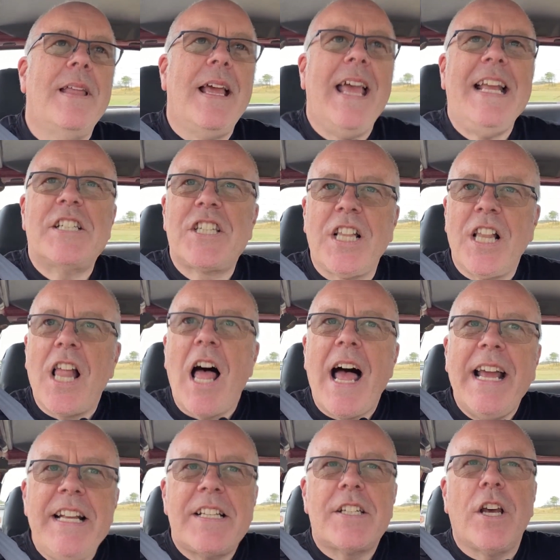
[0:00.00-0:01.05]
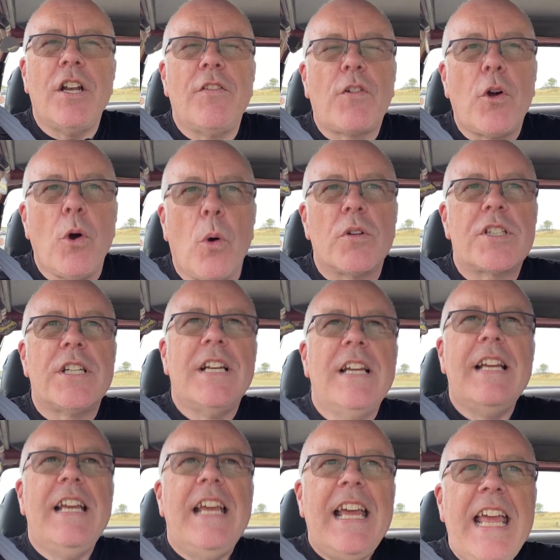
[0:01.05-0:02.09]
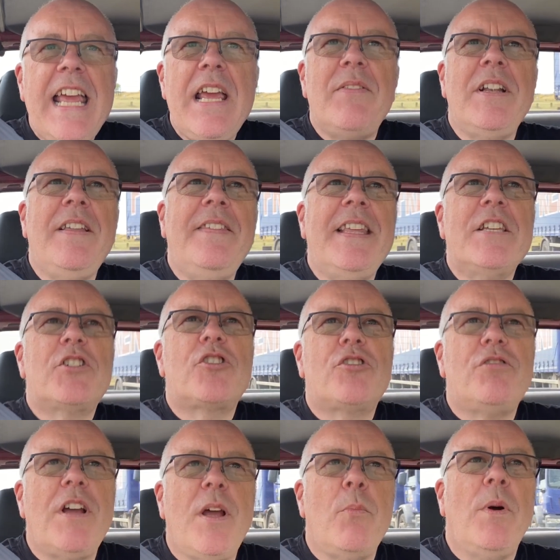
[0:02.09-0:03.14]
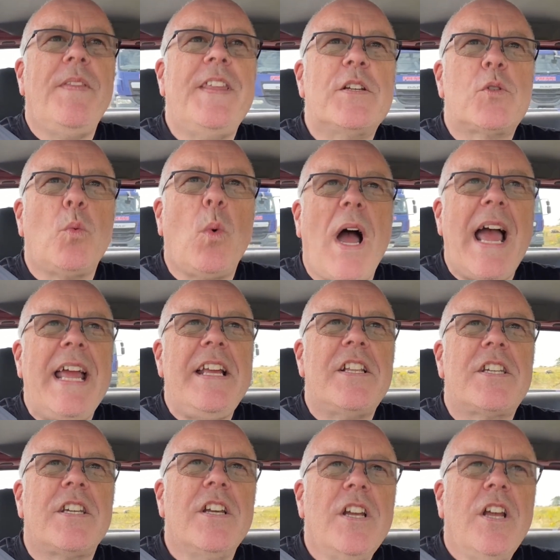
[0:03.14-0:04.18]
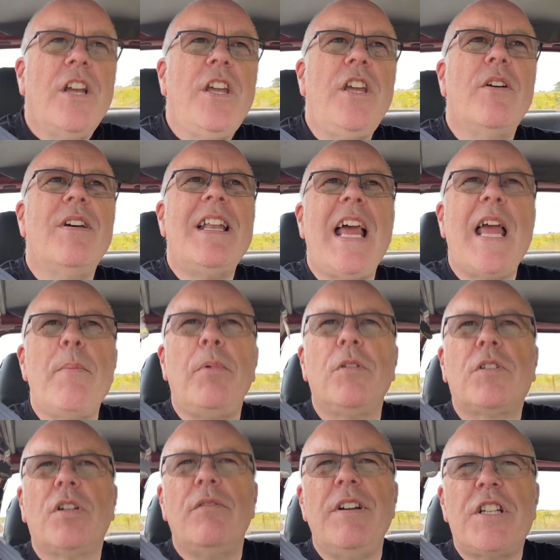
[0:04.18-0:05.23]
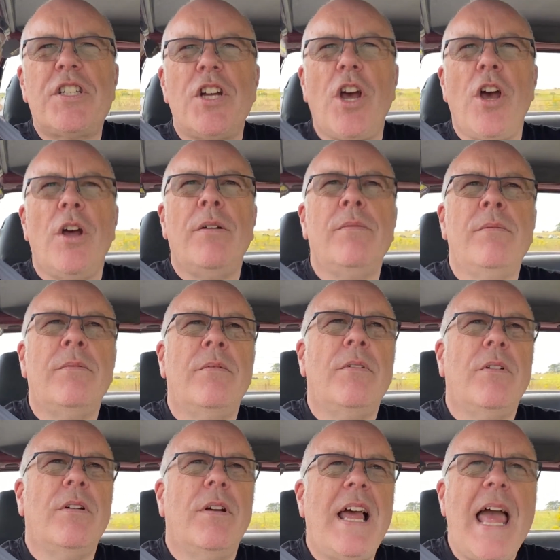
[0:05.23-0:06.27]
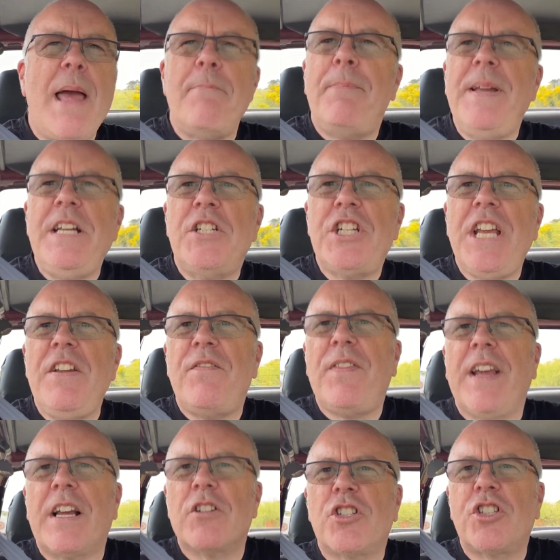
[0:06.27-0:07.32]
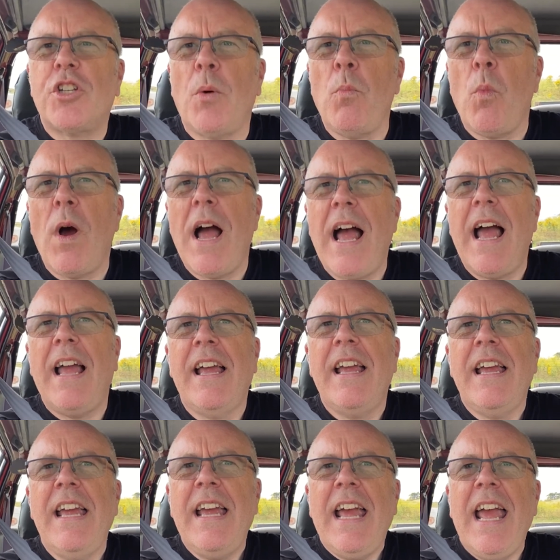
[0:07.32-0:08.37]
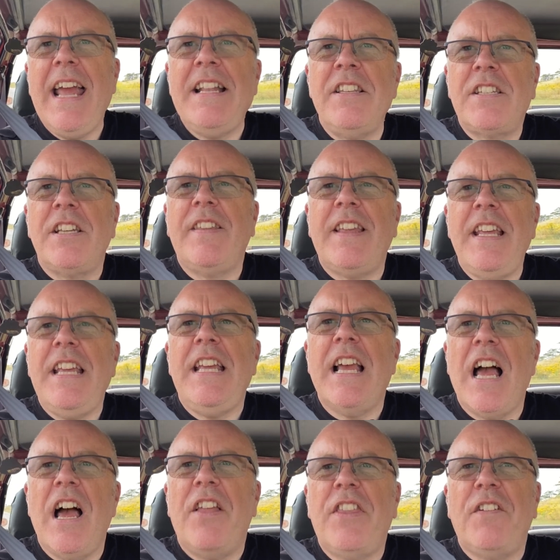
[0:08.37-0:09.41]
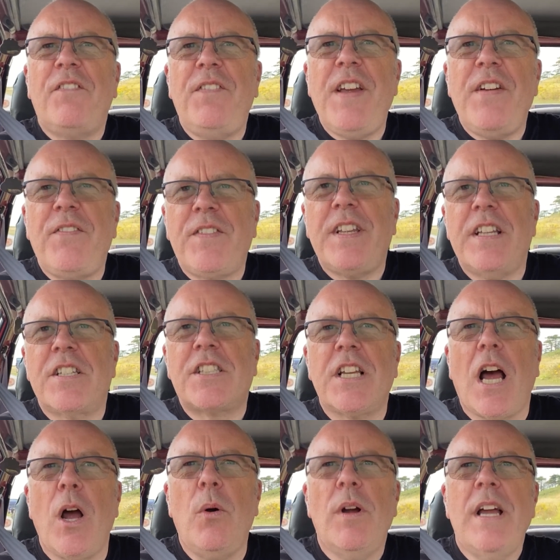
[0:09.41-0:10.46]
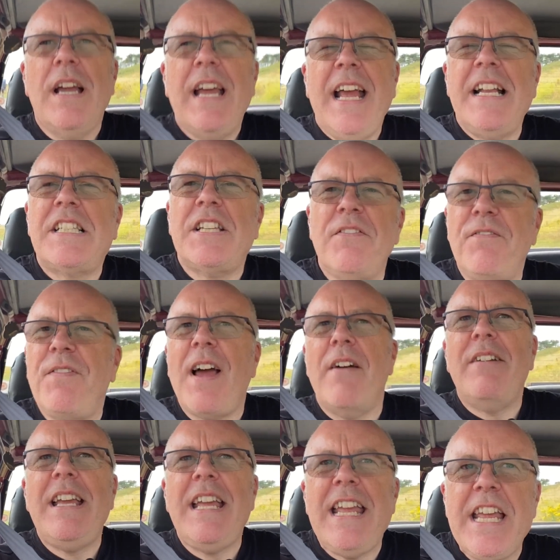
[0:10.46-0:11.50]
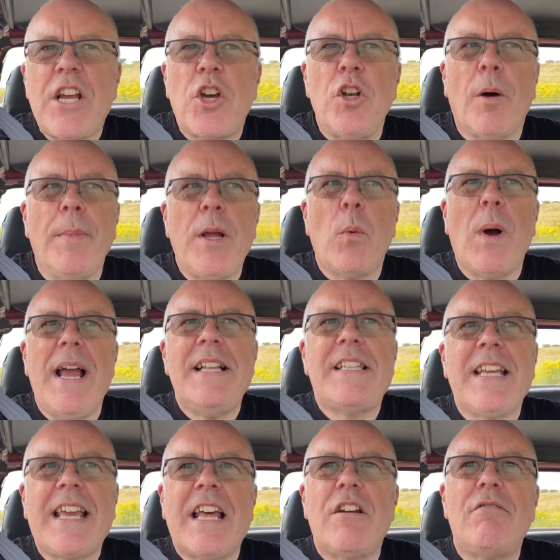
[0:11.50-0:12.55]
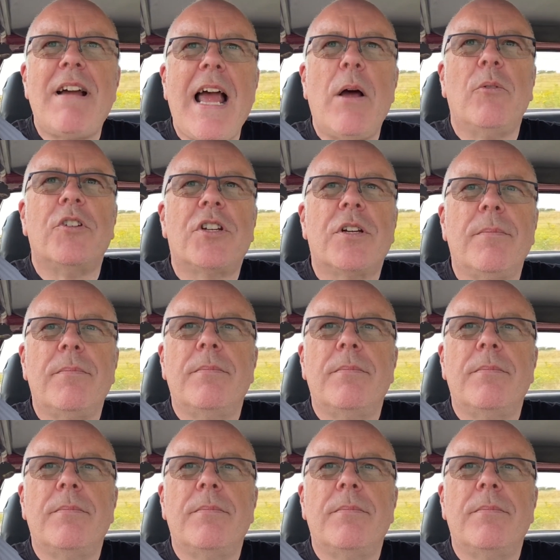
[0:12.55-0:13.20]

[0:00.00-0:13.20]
It's light. And of course, even in this trim with this weight, you're enabled to return MPG figures somewhere into the 50s. So it's a very economic way to get around.